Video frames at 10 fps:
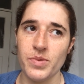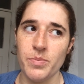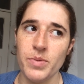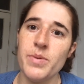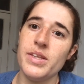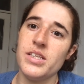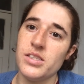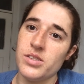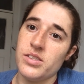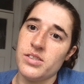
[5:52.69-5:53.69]
maybe this
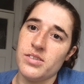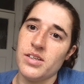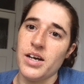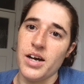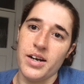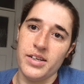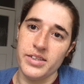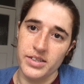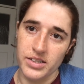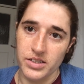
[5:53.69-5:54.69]
is an
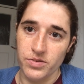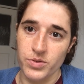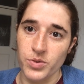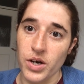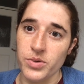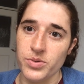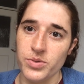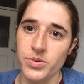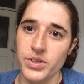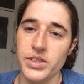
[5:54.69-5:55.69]
alternative to how to
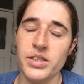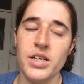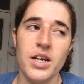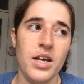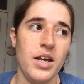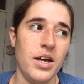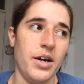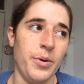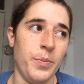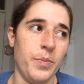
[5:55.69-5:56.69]
do it.
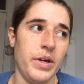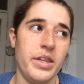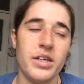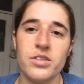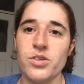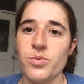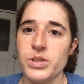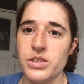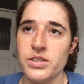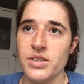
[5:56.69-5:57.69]
I think it's
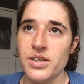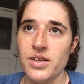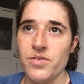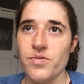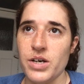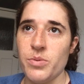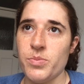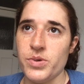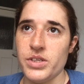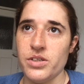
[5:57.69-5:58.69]
always very
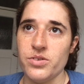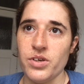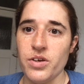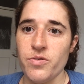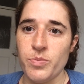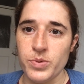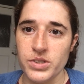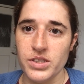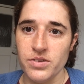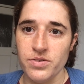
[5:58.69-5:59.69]
important to give
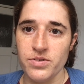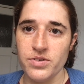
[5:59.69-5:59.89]
positive